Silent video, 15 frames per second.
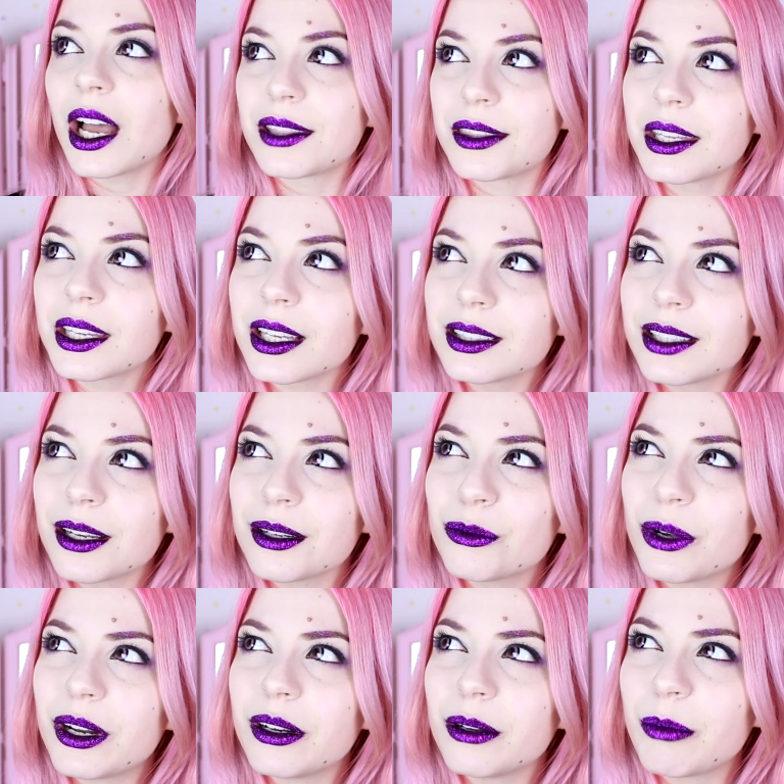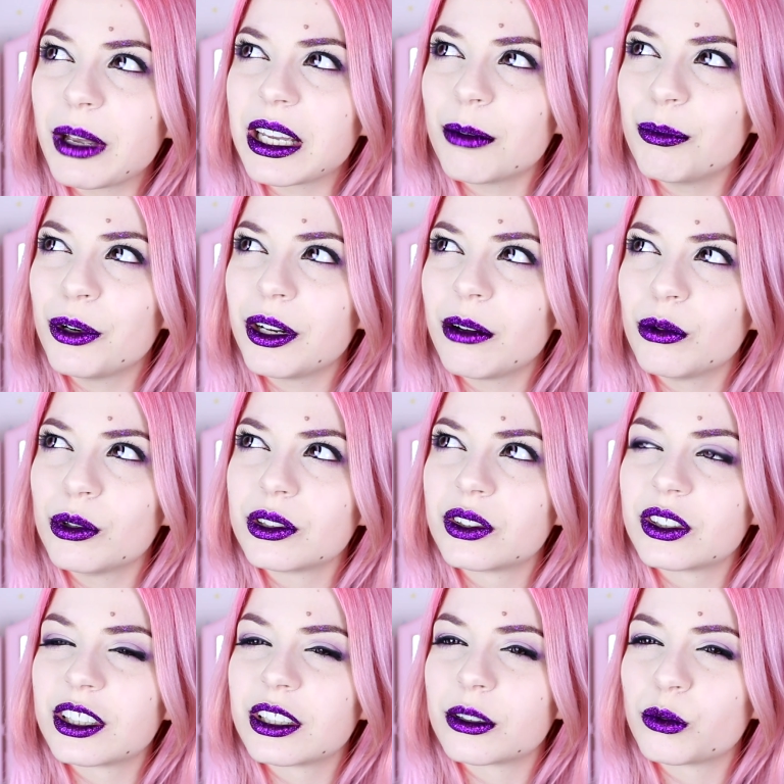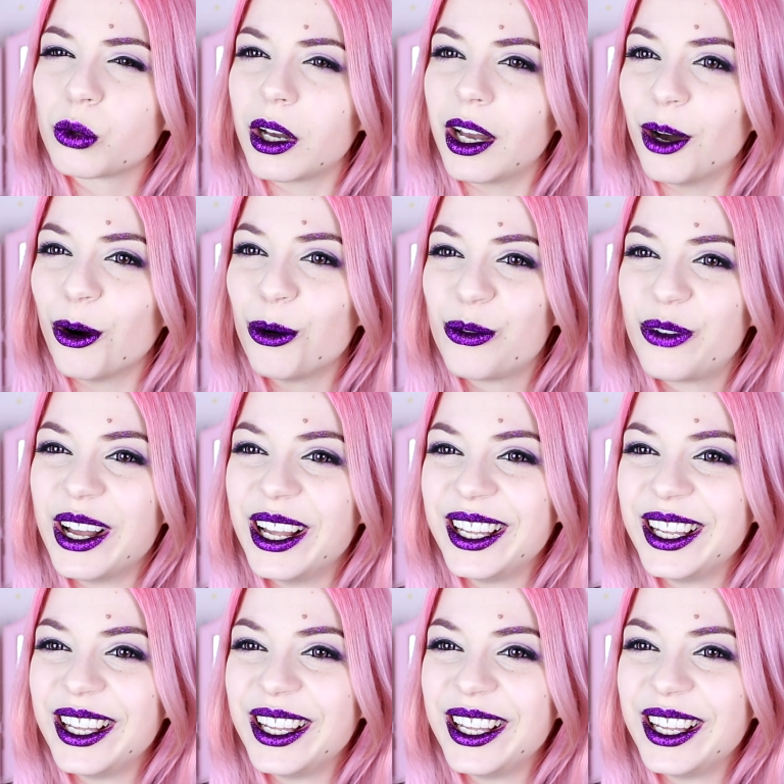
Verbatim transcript: I think I started wearing makeup when I was twelve.